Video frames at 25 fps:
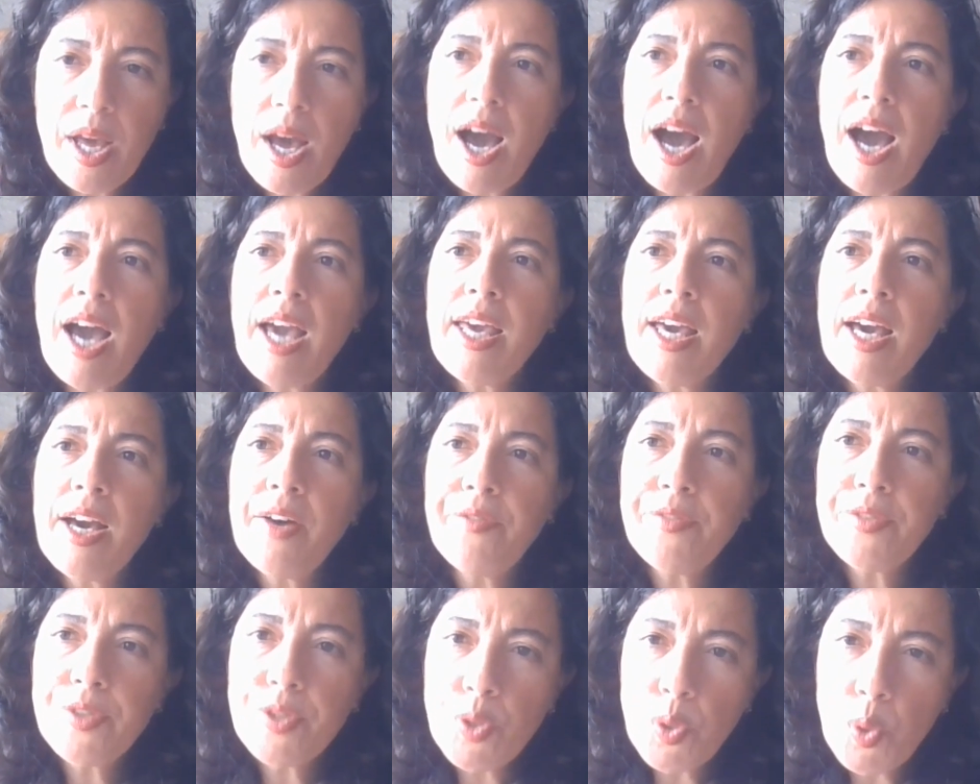I
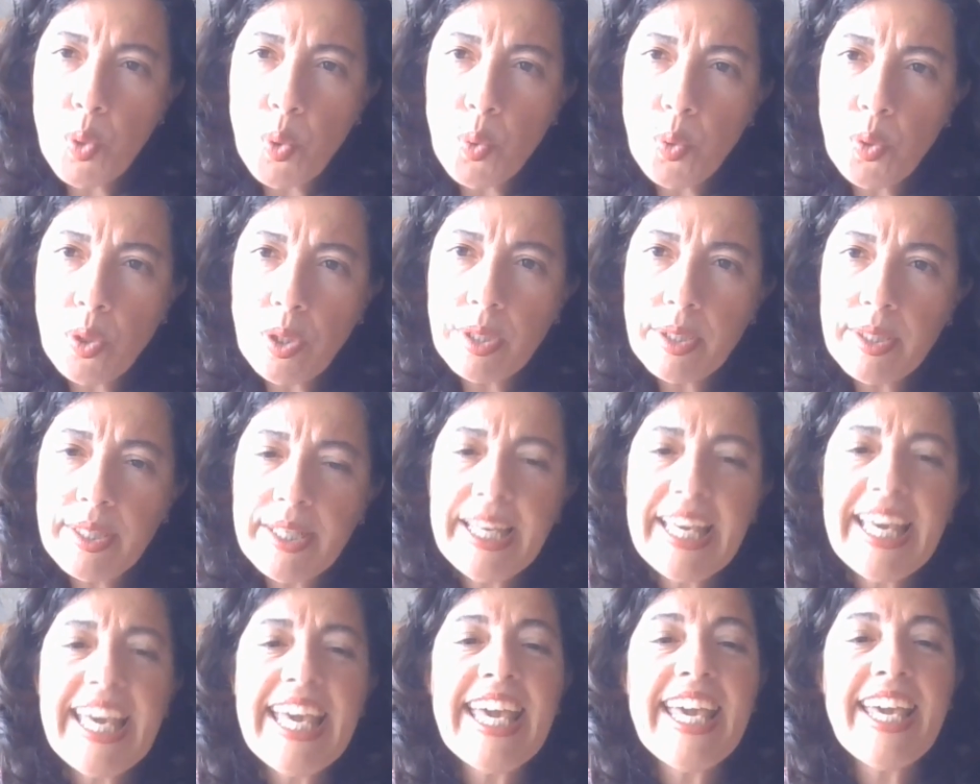have told,
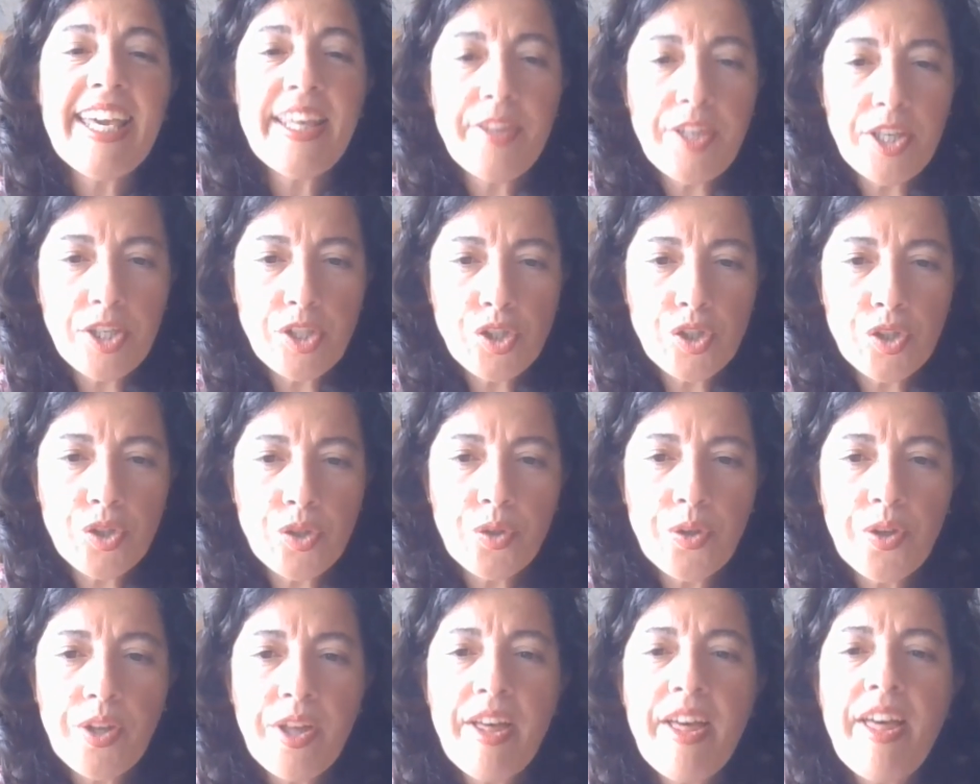he
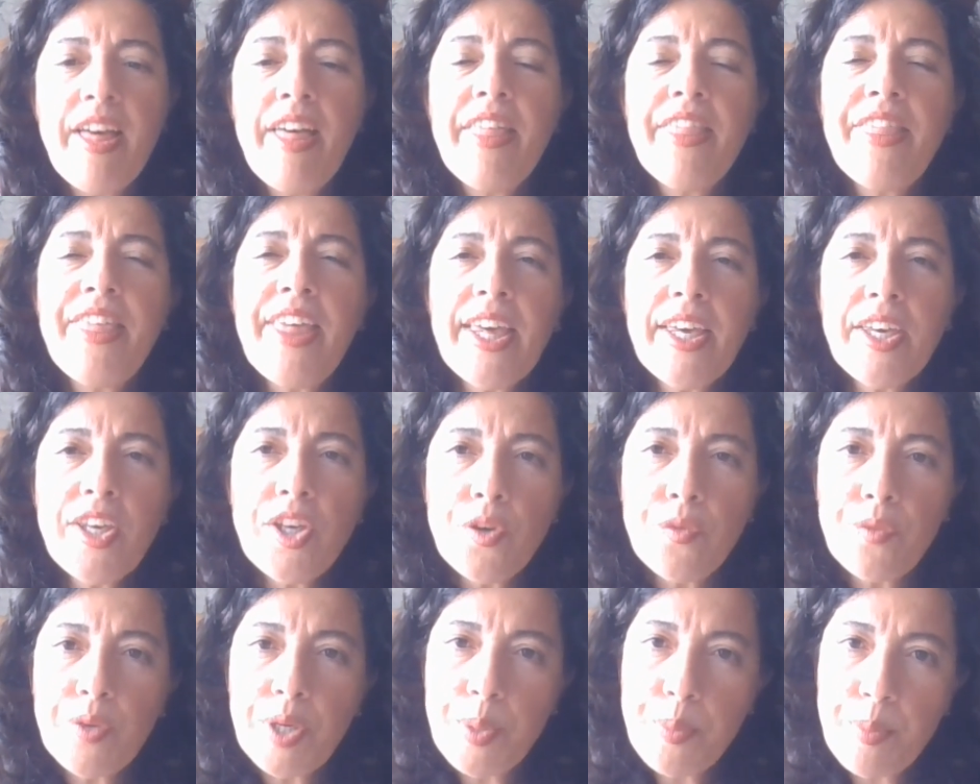dicho, thank
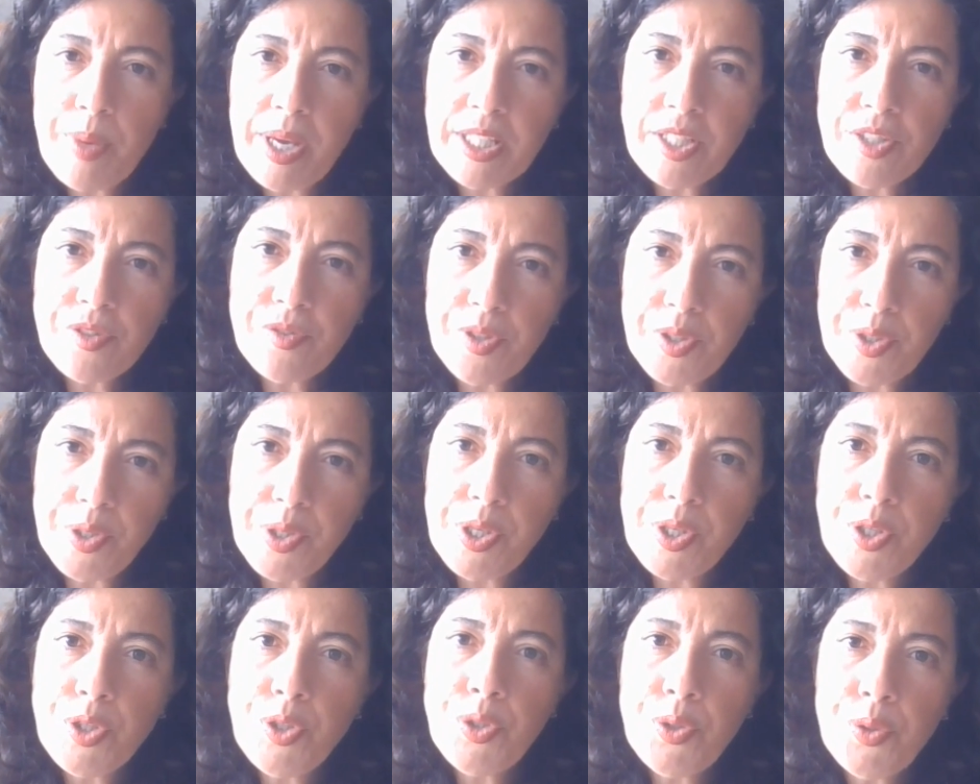you very much for
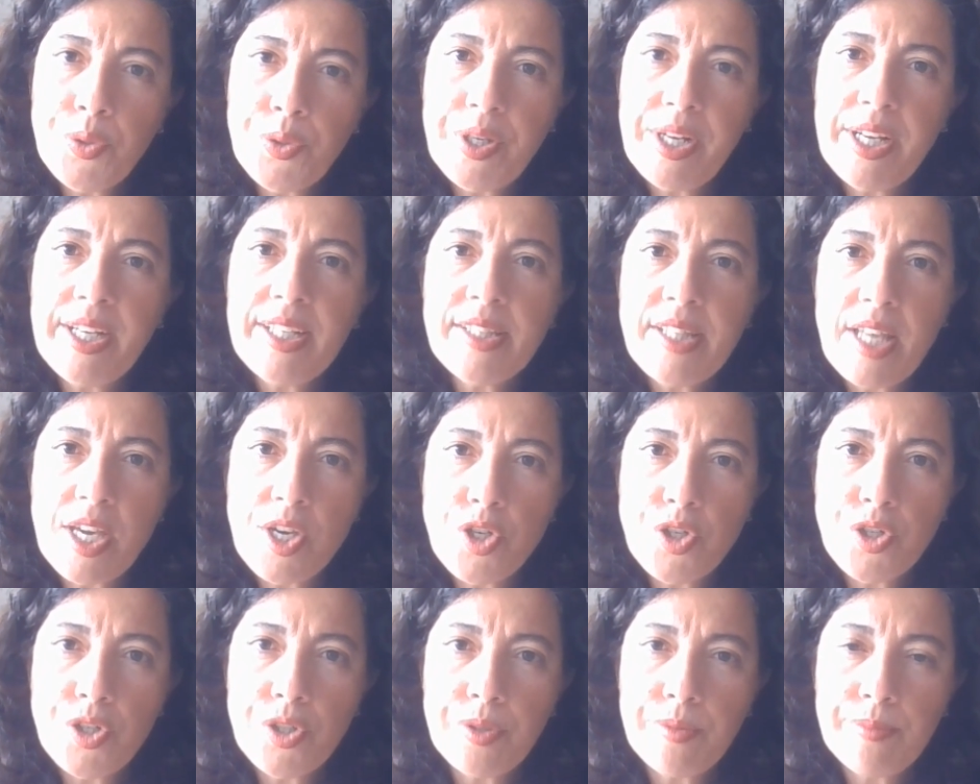your
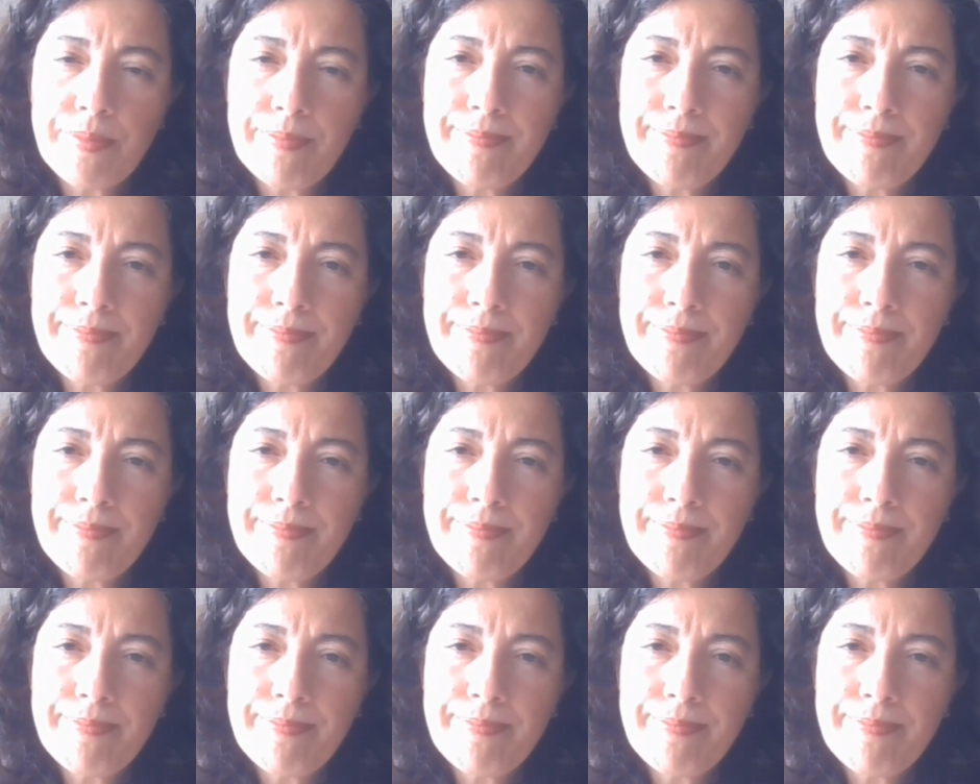attention.